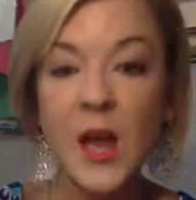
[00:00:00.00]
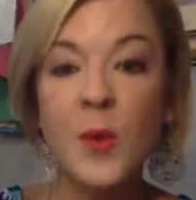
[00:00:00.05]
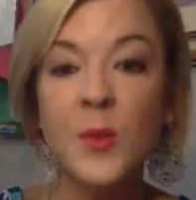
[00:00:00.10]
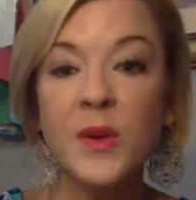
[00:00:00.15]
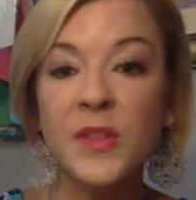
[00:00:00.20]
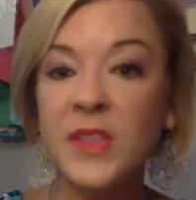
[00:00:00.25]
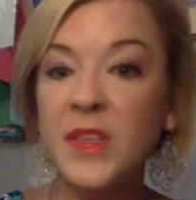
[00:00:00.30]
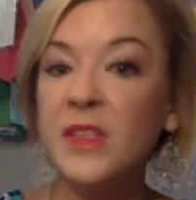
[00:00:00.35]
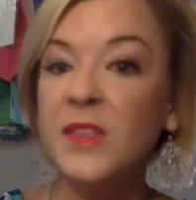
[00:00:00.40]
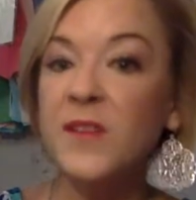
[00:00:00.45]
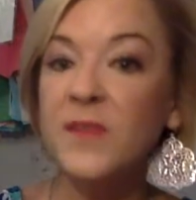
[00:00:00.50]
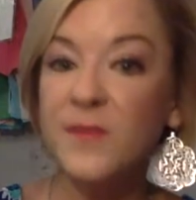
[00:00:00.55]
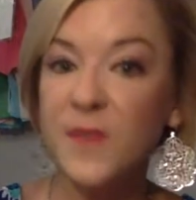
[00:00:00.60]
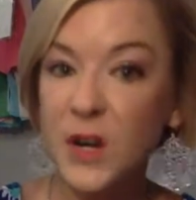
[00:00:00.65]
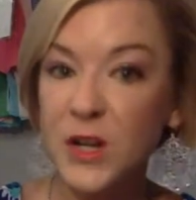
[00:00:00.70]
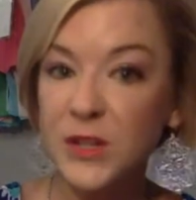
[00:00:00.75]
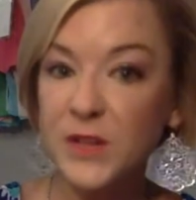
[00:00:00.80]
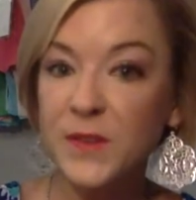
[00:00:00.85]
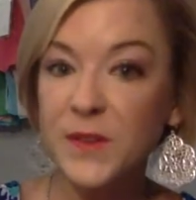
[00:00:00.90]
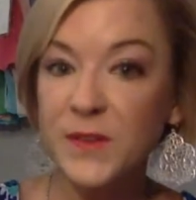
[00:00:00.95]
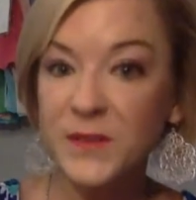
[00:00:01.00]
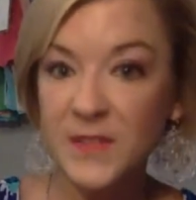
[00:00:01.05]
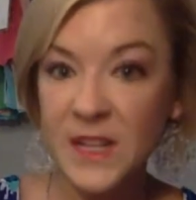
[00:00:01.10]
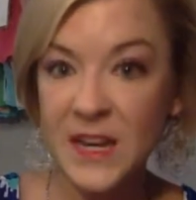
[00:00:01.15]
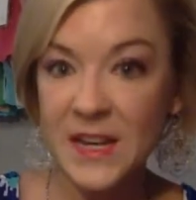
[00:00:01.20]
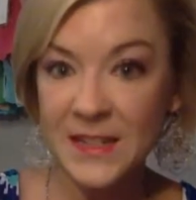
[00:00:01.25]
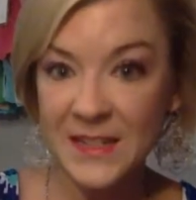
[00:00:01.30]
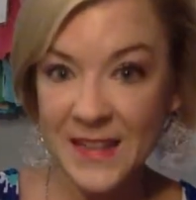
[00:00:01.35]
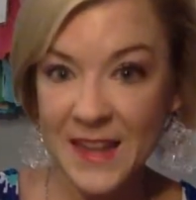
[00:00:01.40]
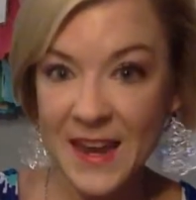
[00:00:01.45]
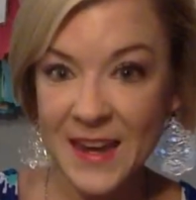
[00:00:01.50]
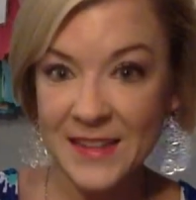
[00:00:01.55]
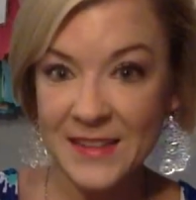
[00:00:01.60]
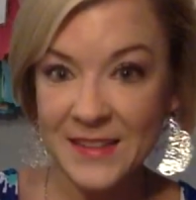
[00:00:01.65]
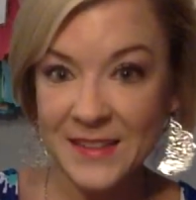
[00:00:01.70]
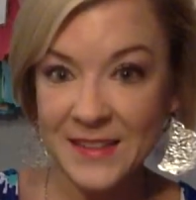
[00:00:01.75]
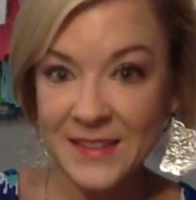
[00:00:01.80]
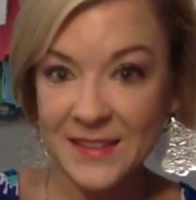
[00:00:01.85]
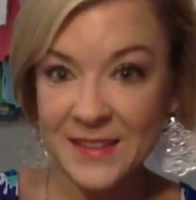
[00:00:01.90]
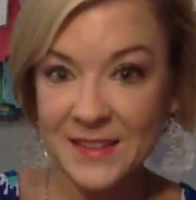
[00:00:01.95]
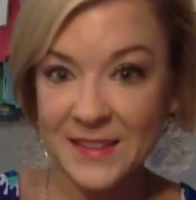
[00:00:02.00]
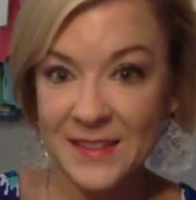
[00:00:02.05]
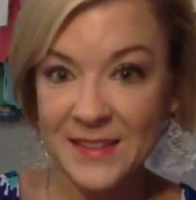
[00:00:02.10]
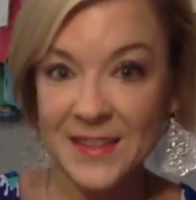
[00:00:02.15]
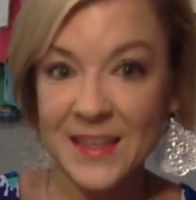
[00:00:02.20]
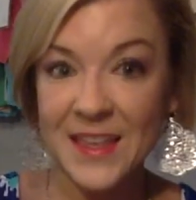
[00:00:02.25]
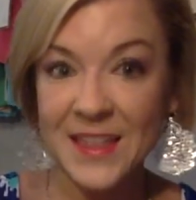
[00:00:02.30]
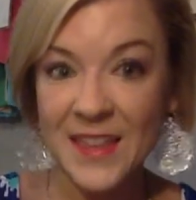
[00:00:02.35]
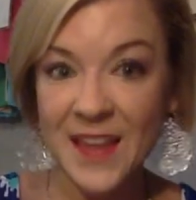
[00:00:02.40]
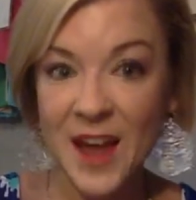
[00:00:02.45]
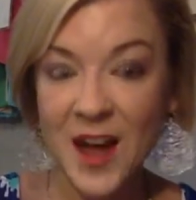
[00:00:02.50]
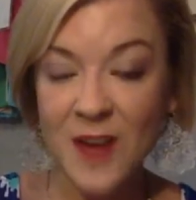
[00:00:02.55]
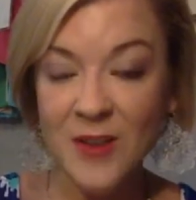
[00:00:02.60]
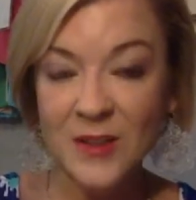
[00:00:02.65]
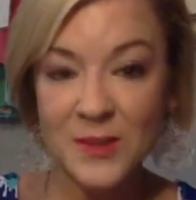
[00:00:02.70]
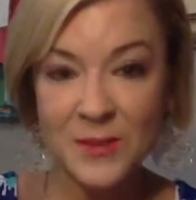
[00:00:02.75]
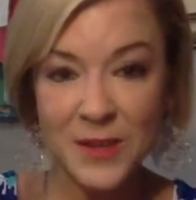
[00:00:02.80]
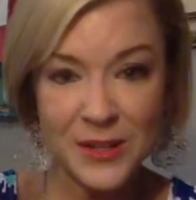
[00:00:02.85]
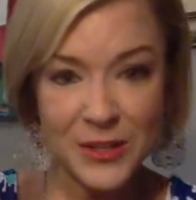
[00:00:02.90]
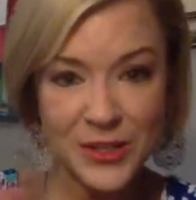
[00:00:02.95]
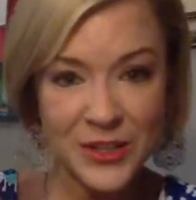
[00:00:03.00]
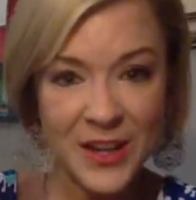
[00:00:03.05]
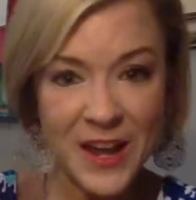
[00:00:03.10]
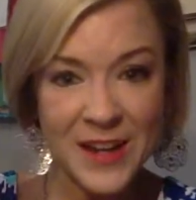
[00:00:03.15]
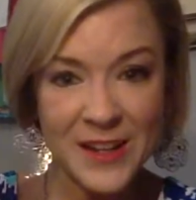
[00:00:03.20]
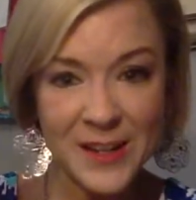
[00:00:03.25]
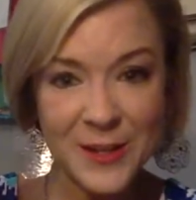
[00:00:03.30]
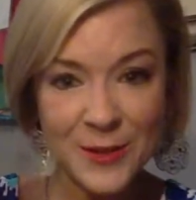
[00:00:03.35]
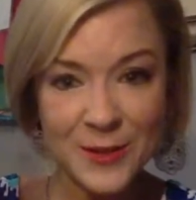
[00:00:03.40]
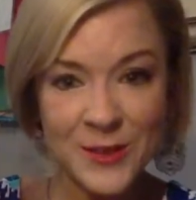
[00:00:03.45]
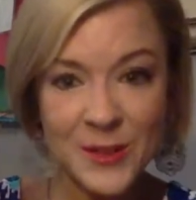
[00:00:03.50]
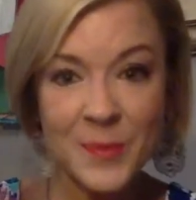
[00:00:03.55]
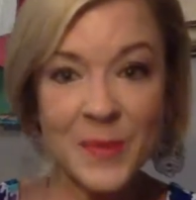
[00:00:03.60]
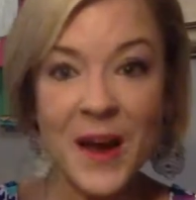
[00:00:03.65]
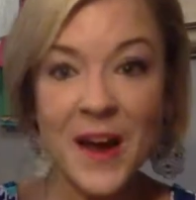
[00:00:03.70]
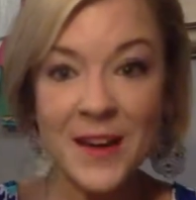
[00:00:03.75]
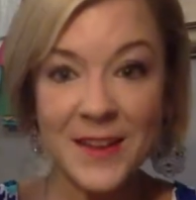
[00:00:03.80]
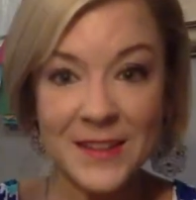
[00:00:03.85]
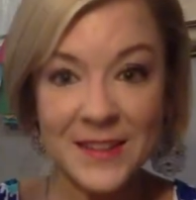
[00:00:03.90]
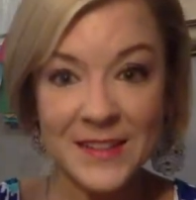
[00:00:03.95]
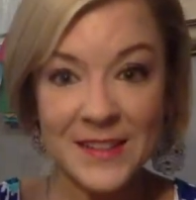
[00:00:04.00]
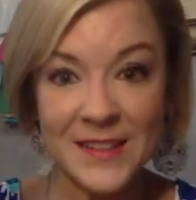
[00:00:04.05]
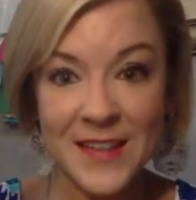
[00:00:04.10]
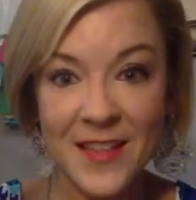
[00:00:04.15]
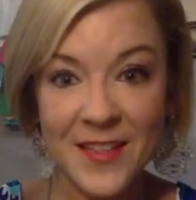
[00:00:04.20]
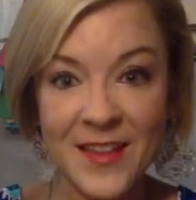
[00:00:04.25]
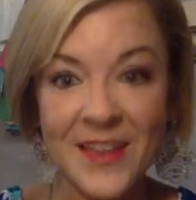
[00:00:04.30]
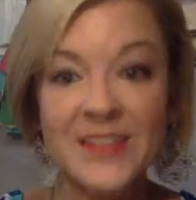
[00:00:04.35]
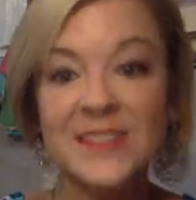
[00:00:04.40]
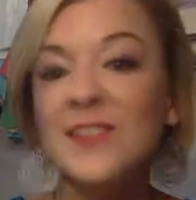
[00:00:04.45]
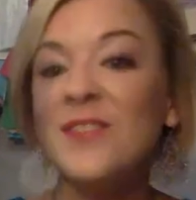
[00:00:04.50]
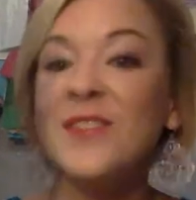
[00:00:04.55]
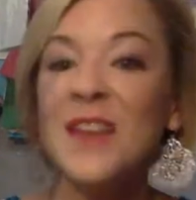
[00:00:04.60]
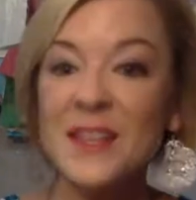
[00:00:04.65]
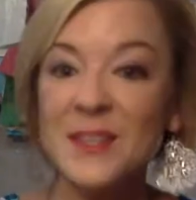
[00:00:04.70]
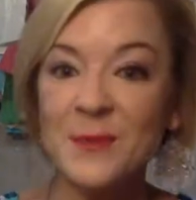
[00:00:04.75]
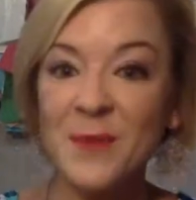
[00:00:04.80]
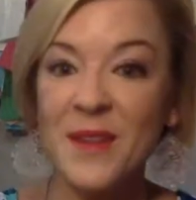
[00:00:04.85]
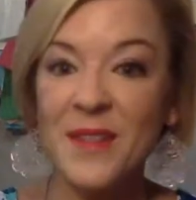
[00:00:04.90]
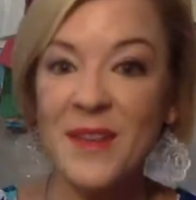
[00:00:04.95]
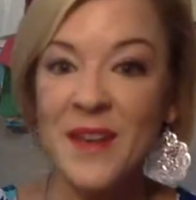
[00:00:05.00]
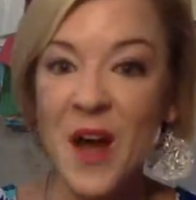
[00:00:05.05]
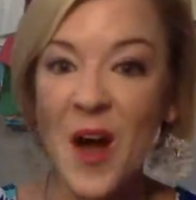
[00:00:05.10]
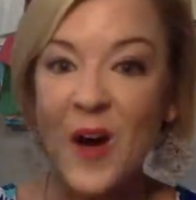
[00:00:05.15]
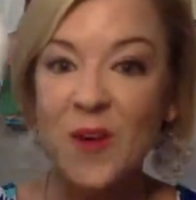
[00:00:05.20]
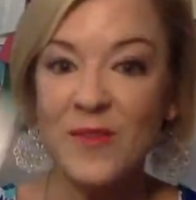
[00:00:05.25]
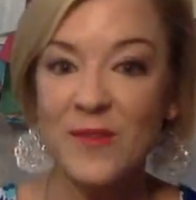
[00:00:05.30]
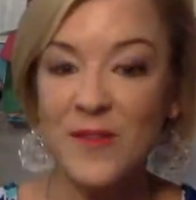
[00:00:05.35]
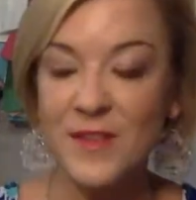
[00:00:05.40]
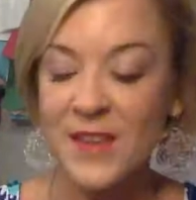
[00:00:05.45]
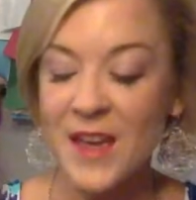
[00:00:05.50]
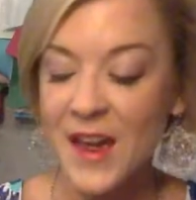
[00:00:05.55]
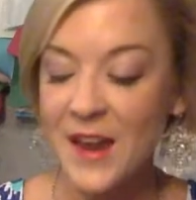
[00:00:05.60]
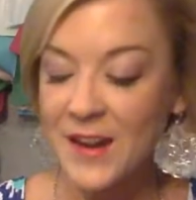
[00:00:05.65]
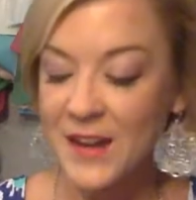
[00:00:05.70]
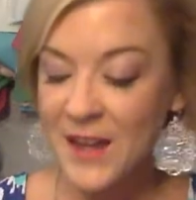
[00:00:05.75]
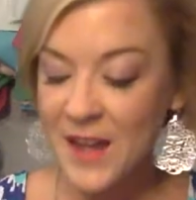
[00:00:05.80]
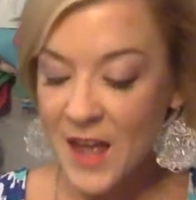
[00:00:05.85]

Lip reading: within the first 15 days. Isn't that awesome? Because you got to use the product to sell it, so that's why they offer that.